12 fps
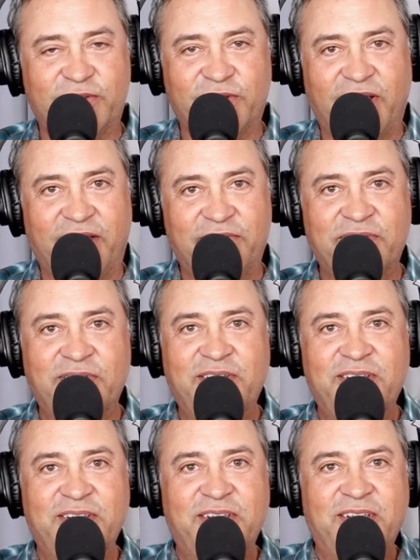drive,
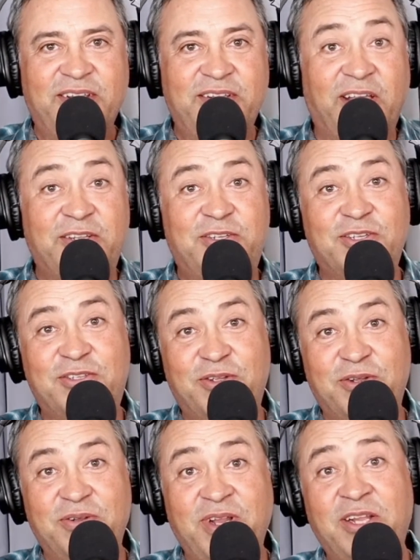not just
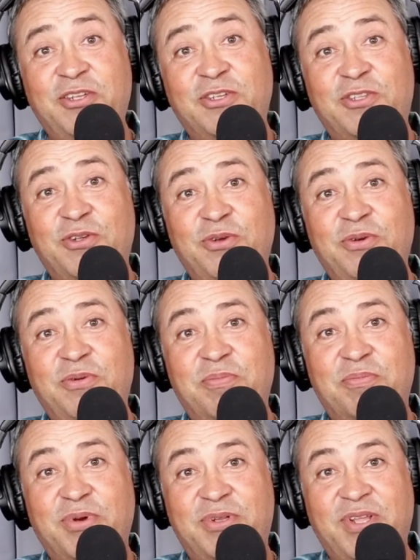to
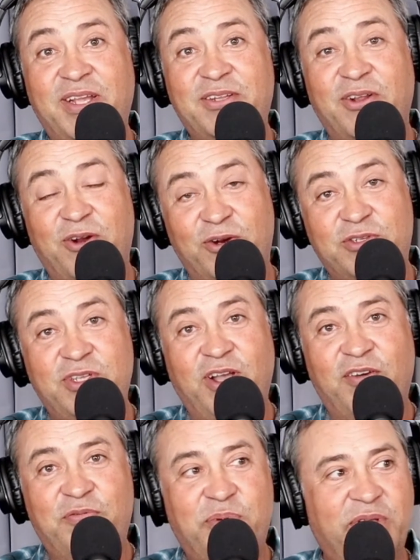protect
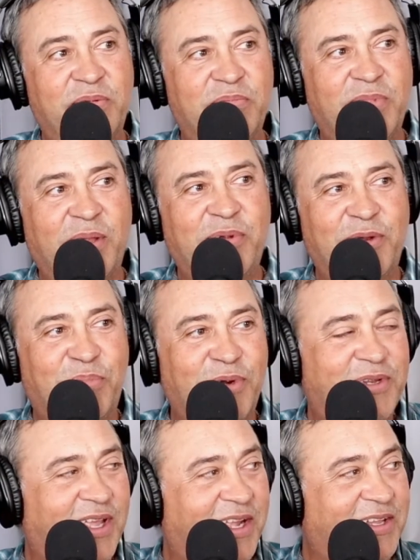herself, but maybe to
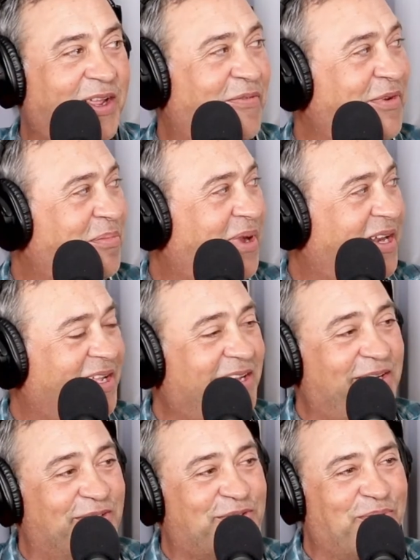protect everybody
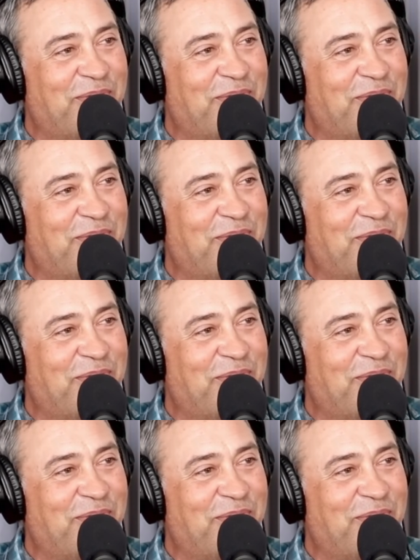else.